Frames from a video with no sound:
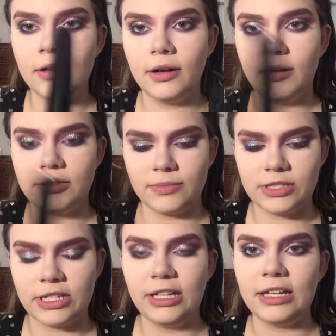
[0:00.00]
So I'm
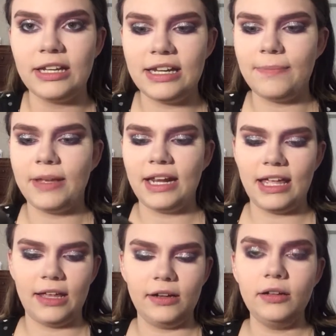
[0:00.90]
just going to dip it
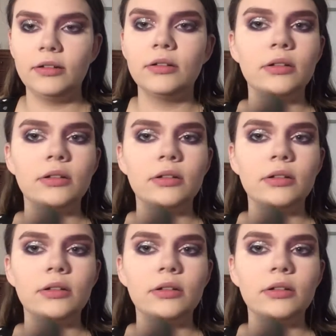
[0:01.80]
in.